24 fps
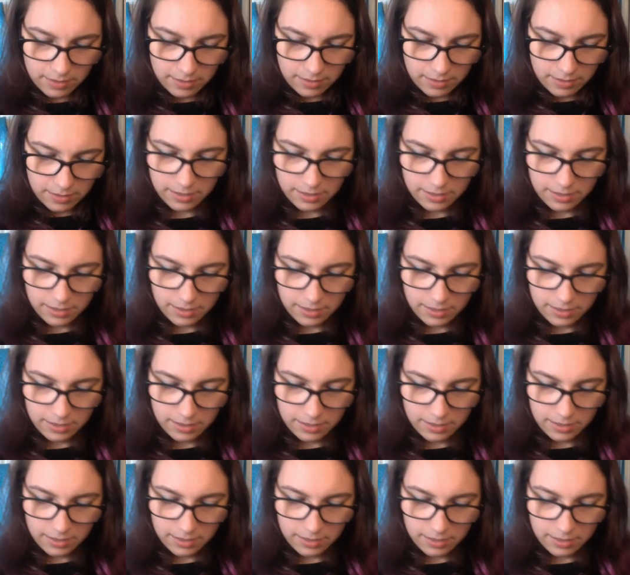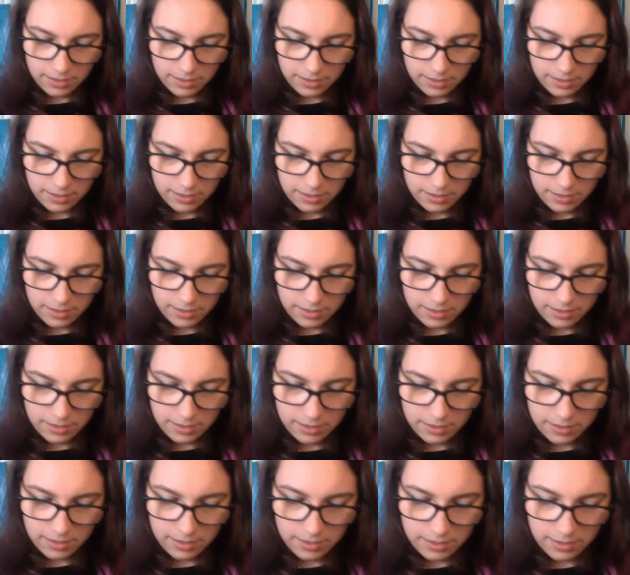and
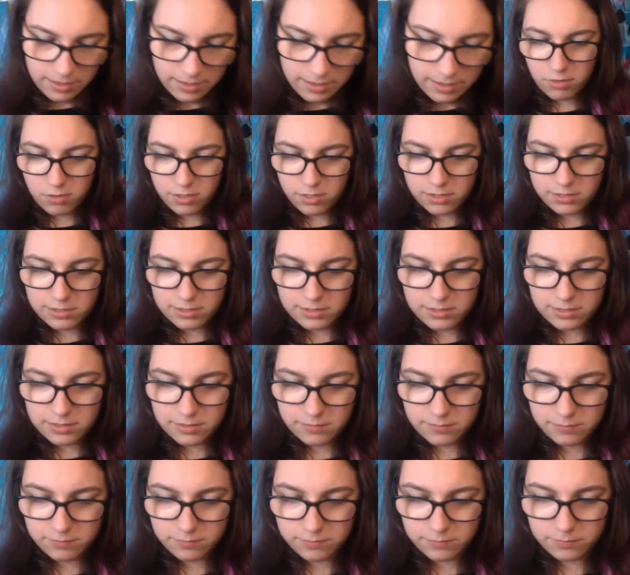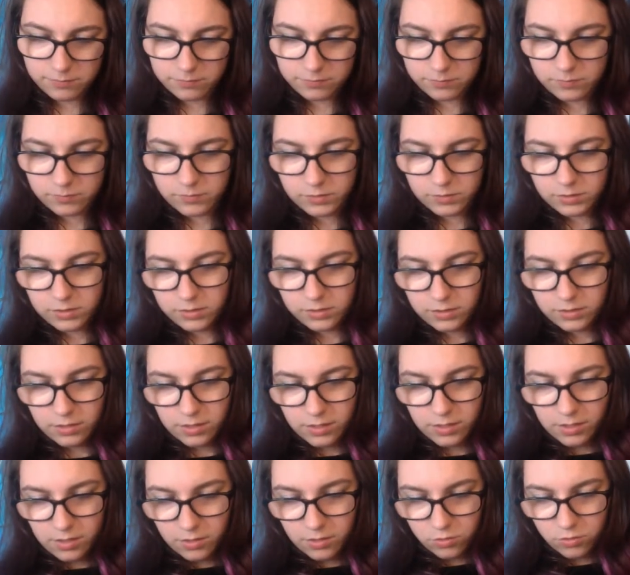see how it works.
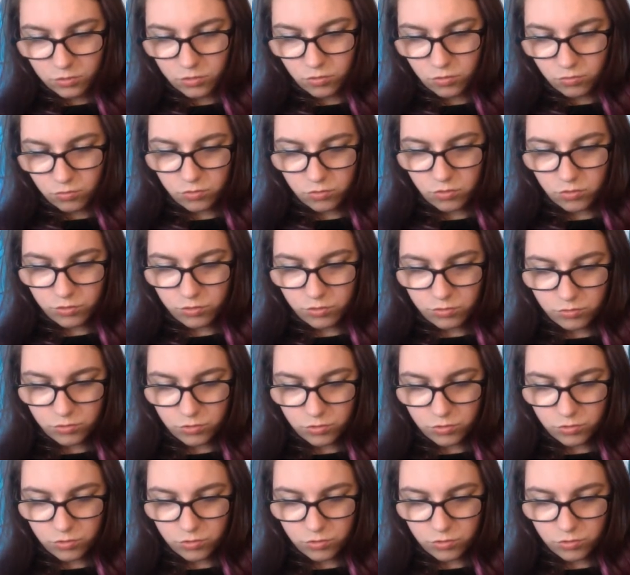Okay.